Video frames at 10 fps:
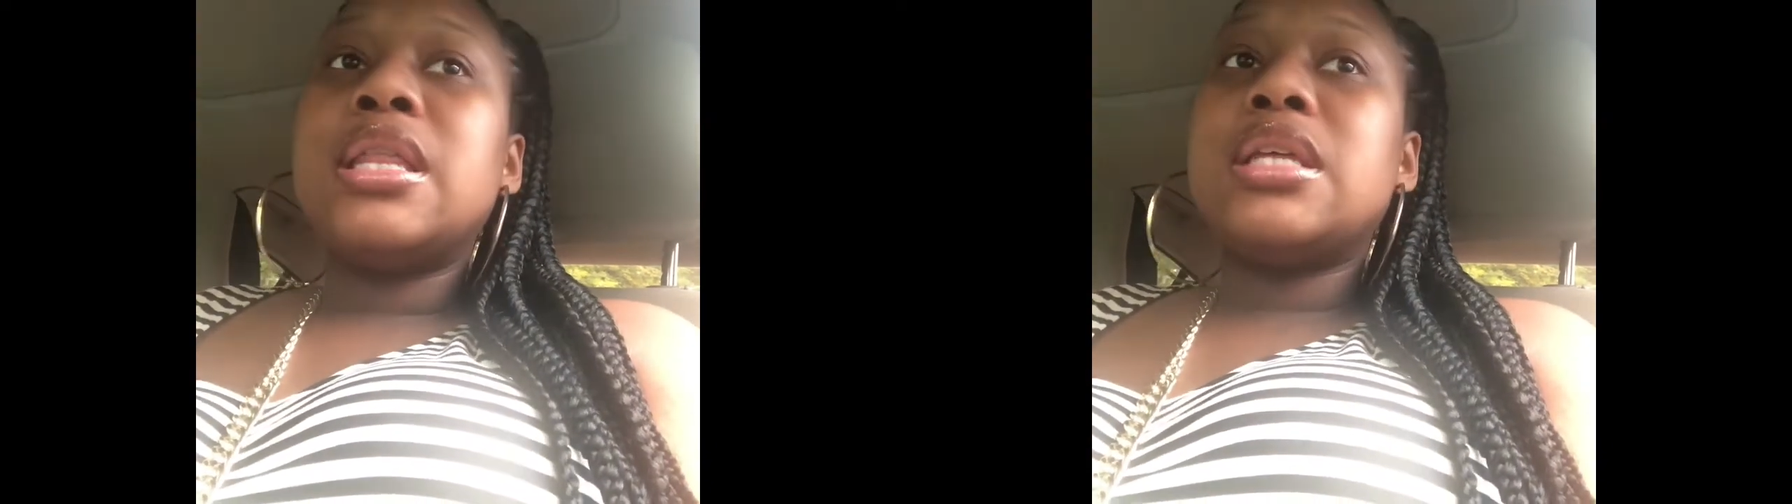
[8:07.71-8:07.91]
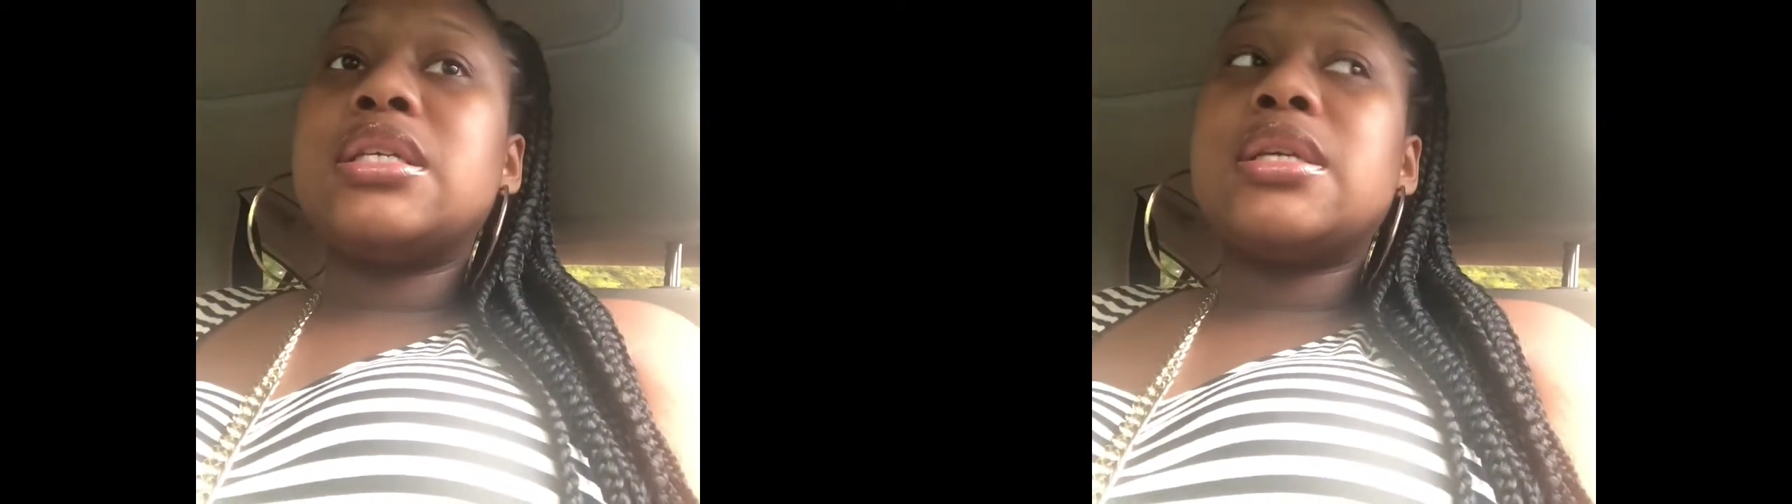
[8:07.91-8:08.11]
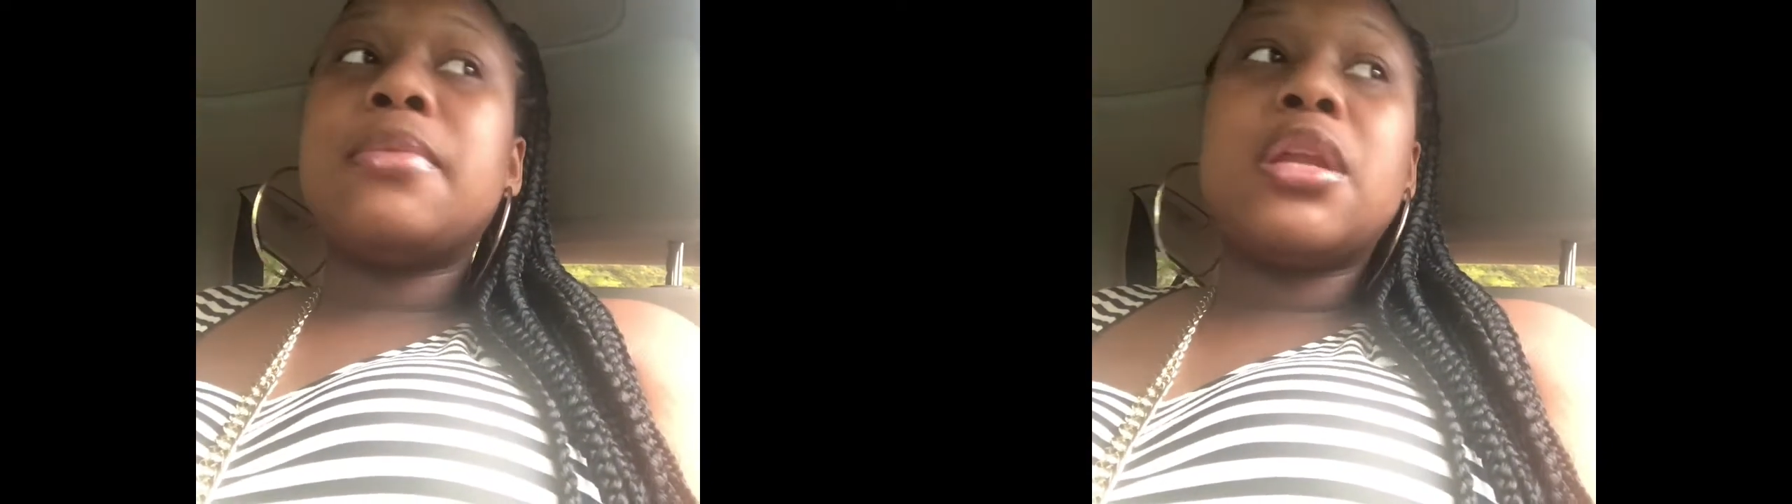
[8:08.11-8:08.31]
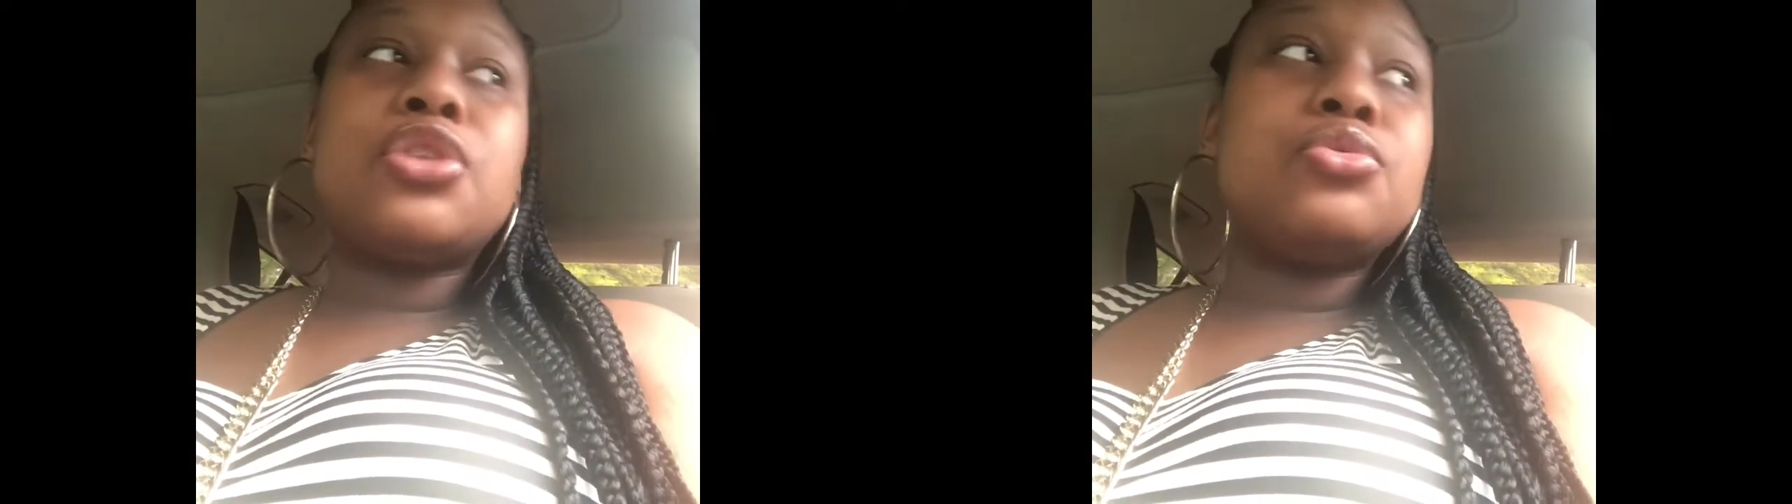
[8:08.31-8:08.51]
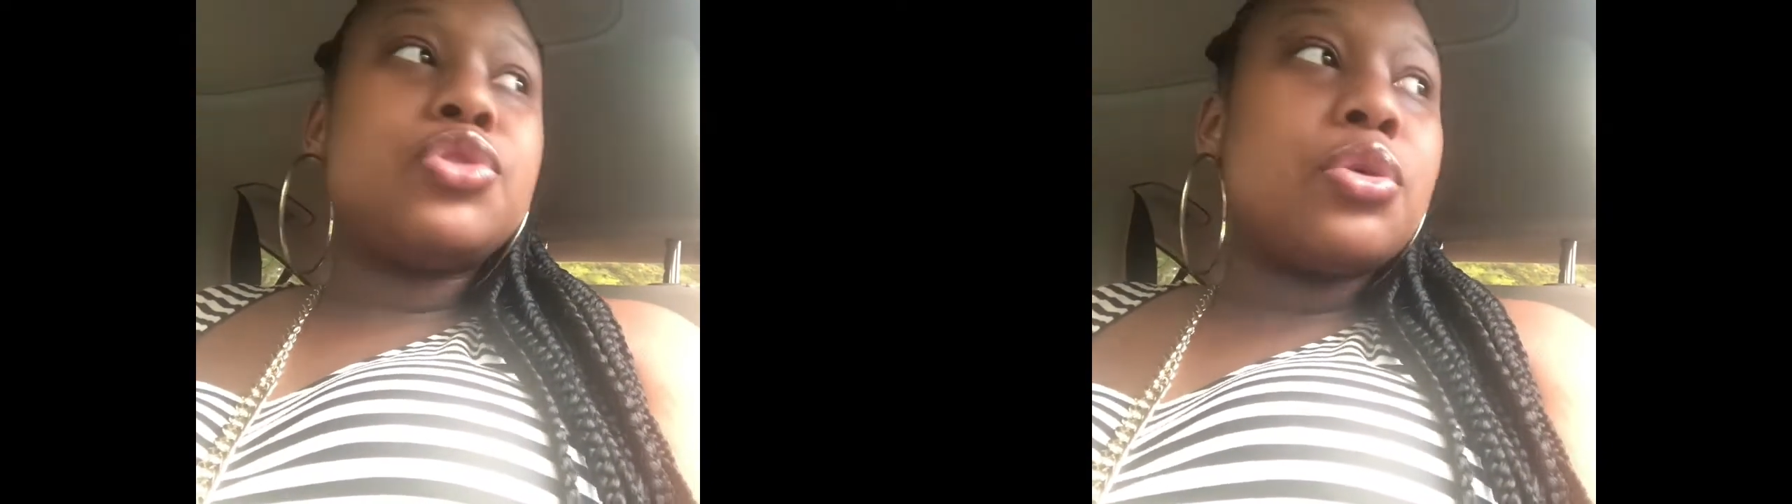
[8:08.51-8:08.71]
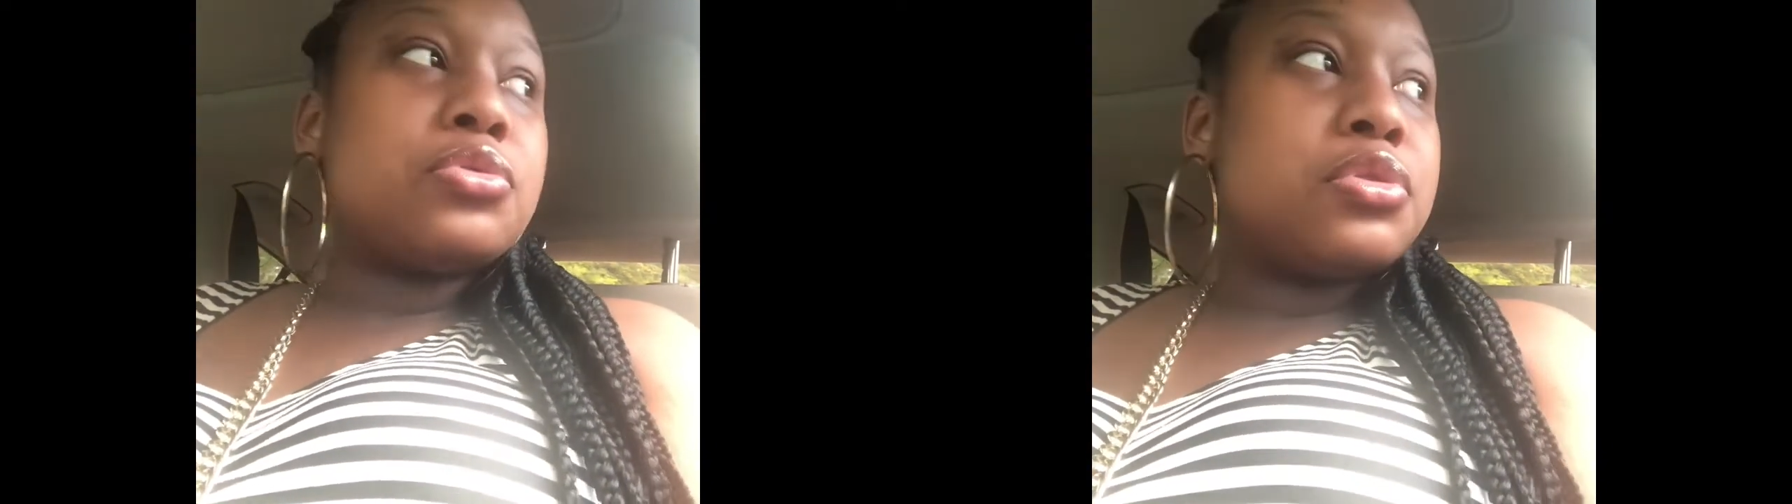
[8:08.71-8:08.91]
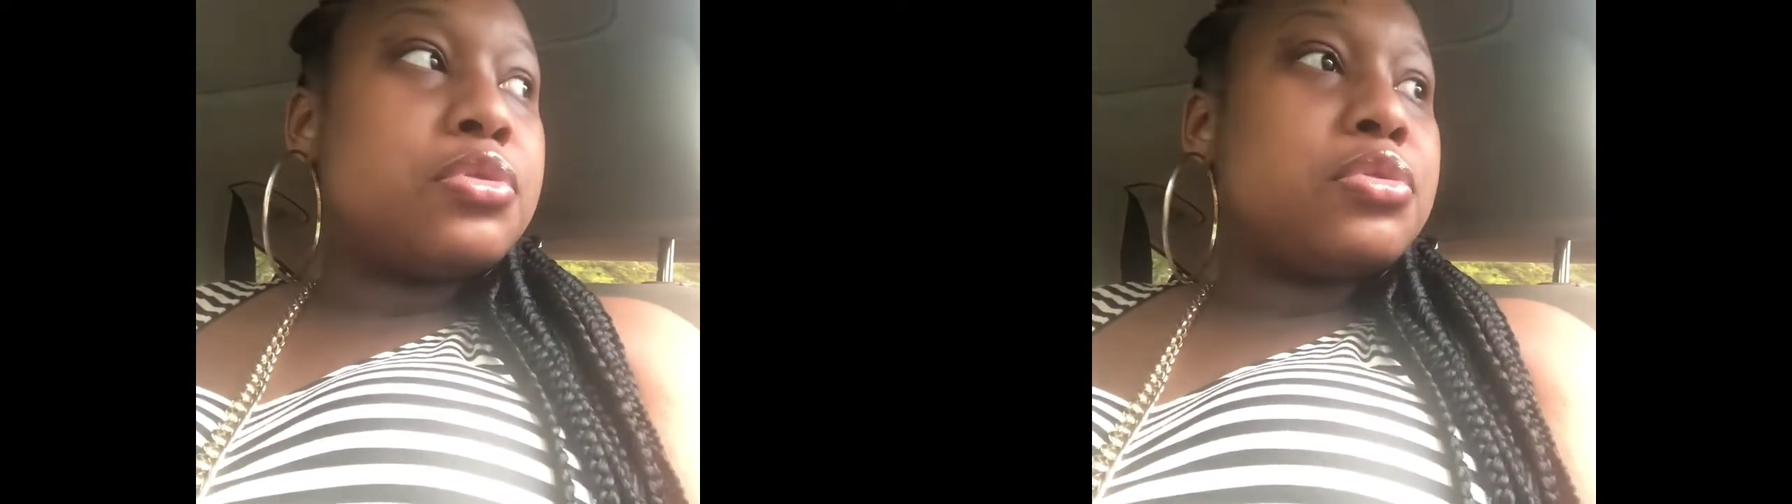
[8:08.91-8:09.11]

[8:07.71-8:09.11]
This is something that you chose to do.